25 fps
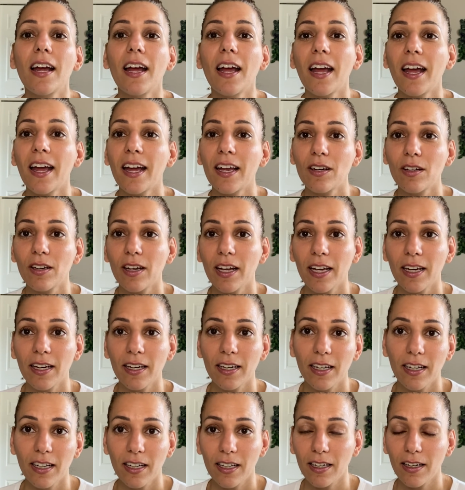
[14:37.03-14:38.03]
and
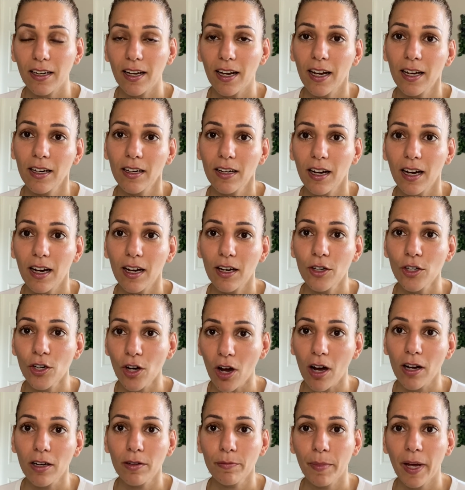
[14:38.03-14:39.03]

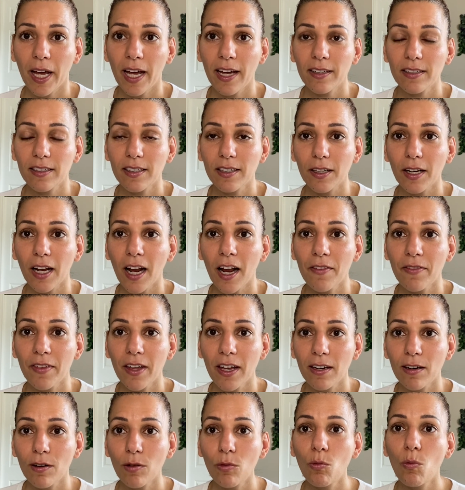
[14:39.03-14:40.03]
not met, and
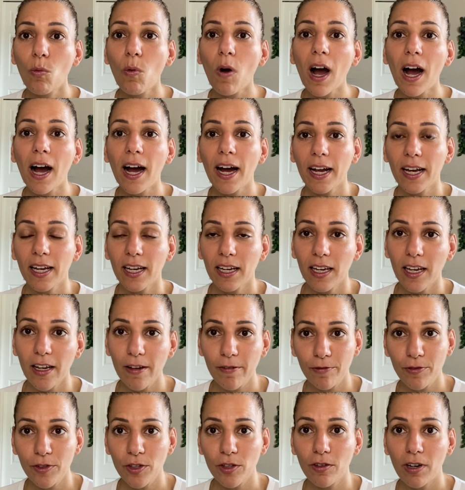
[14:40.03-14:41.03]
then why,
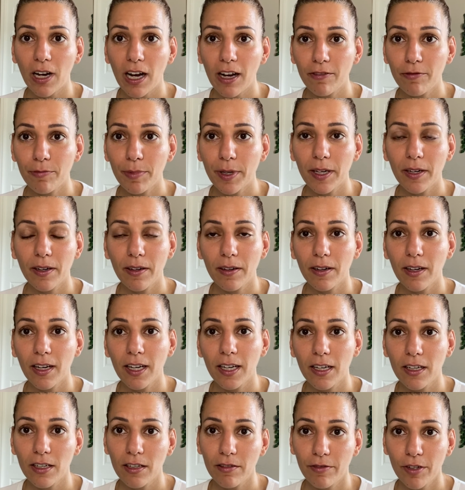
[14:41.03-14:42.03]
if you have been an
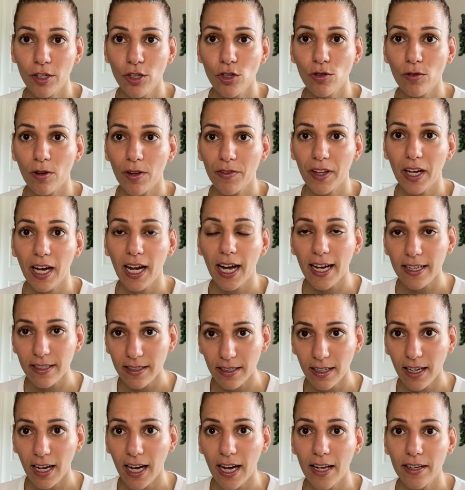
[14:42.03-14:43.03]
individual that
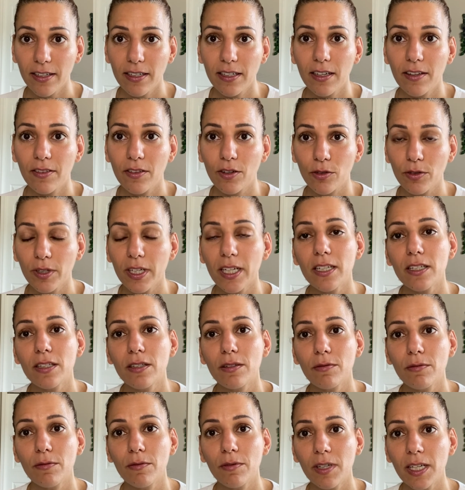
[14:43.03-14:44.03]
hasn't had their
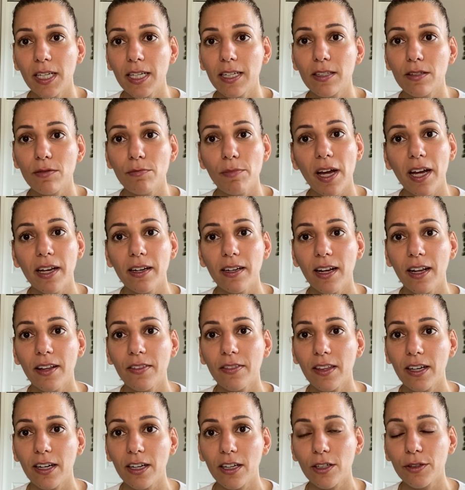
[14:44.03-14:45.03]
needs met in
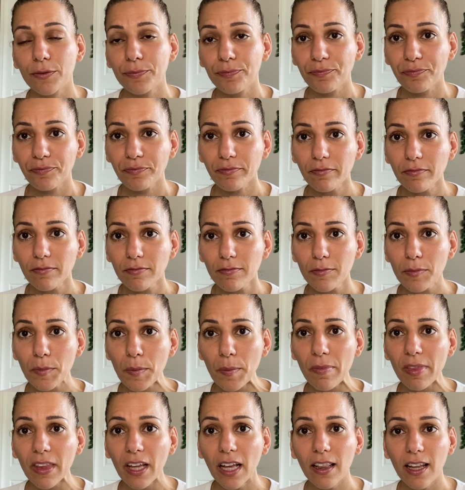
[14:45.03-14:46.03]
their
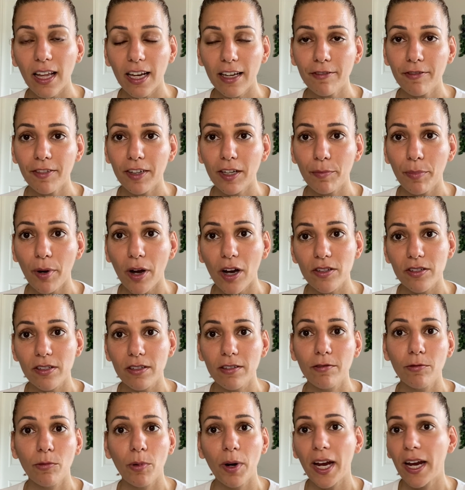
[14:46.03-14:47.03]
life in a
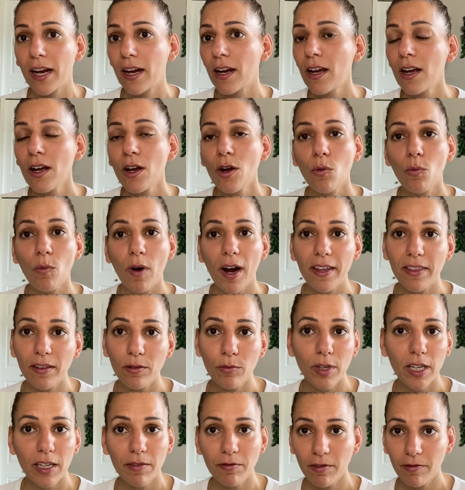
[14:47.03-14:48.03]
positive way, why they
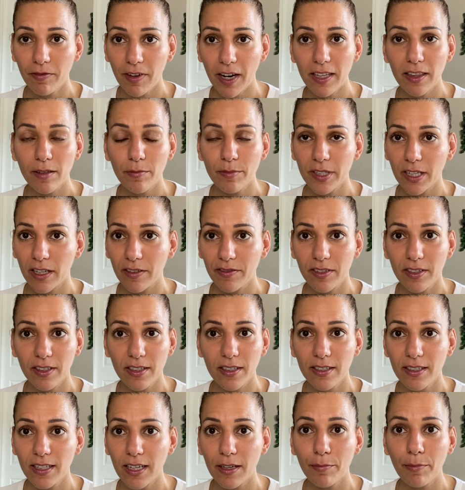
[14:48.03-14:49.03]
would even find themselves in the
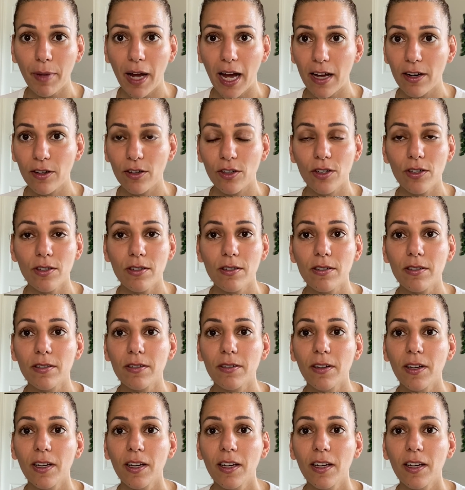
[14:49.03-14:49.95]
same patterns.